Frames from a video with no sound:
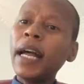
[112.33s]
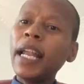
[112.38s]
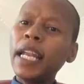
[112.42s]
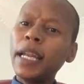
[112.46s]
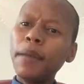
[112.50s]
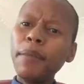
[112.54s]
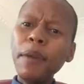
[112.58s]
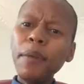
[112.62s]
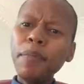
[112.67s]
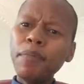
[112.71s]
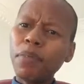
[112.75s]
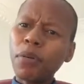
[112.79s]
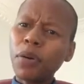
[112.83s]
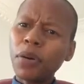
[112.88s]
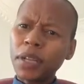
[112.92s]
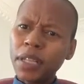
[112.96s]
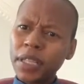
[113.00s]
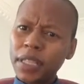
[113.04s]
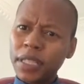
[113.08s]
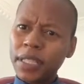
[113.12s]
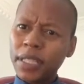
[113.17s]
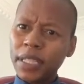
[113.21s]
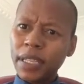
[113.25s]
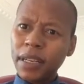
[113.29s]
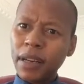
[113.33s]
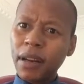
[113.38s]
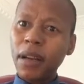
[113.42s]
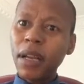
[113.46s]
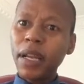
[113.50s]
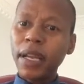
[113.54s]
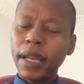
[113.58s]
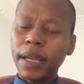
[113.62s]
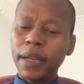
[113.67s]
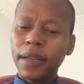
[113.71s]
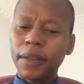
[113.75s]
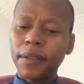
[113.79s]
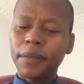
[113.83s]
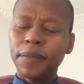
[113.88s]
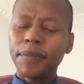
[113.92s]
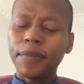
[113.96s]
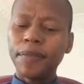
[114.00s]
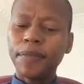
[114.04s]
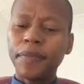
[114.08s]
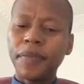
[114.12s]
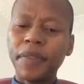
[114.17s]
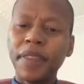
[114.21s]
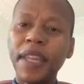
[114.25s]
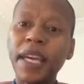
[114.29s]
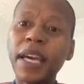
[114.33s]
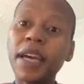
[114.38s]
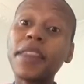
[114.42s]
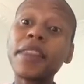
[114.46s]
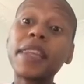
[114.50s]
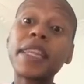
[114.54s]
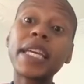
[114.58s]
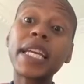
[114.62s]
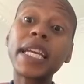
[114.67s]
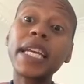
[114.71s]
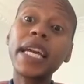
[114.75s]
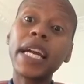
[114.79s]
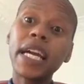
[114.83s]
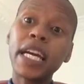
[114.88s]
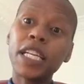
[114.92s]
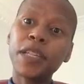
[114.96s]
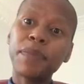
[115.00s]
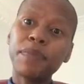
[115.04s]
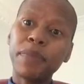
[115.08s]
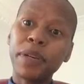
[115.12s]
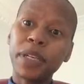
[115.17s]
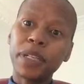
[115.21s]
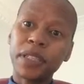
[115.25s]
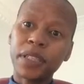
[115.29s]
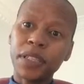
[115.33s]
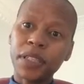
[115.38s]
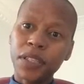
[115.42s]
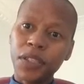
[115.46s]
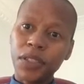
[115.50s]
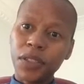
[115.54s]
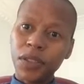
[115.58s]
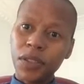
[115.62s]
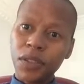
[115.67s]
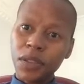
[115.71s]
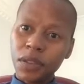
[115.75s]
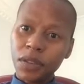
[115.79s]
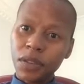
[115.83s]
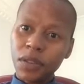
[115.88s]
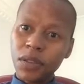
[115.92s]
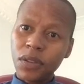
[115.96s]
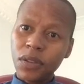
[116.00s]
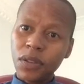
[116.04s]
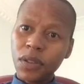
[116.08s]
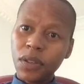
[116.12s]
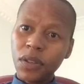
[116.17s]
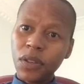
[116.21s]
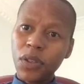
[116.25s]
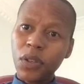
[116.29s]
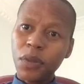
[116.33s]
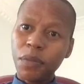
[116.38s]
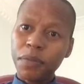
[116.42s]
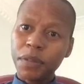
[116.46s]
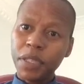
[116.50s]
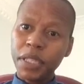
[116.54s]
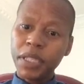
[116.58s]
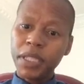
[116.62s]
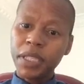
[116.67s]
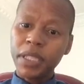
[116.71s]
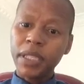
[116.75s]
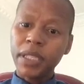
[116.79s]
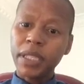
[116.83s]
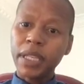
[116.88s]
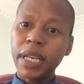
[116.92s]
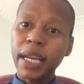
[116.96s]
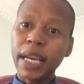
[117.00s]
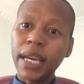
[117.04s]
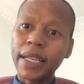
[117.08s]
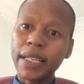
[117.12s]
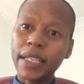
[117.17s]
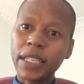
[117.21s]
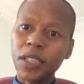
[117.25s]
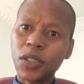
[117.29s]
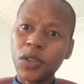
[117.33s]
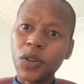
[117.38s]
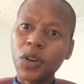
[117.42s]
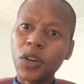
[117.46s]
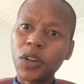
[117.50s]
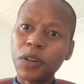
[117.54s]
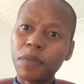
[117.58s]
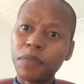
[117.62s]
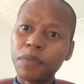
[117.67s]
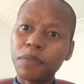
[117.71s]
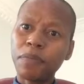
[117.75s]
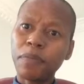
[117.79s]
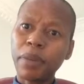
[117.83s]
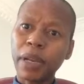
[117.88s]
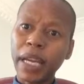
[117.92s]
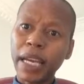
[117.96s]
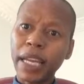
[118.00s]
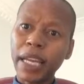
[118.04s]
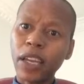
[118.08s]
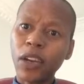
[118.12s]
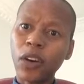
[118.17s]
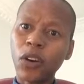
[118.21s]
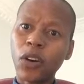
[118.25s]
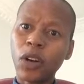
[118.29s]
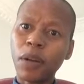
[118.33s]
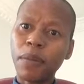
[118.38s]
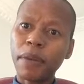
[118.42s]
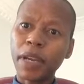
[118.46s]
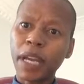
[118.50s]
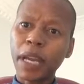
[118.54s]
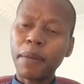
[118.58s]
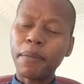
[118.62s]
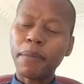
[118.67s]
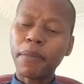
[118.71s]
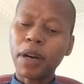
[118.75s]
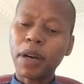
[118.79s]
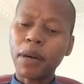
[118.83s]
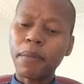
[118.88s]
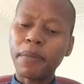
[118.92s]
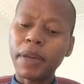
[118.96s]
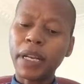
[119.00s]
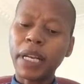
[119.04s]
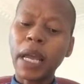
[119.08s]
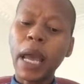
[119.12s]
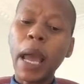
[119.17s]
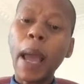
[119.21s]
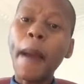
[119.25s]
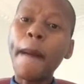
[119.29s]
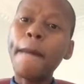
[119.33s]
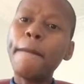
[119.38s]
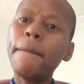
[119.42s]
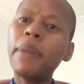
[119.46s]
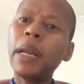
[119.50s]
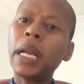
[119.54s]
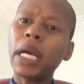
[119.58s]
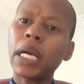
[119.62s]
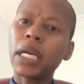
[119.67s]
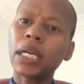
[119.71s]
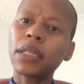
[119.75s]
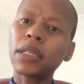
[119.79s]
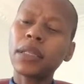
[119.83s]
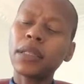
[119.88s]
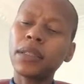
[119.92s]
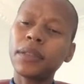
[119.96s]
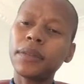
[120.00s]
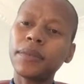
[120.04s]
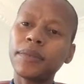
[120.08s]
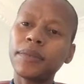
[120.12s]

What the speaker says: Let me put it clearly. There are three aspects to BEE, hence it's called Black Economic Empowerment. Black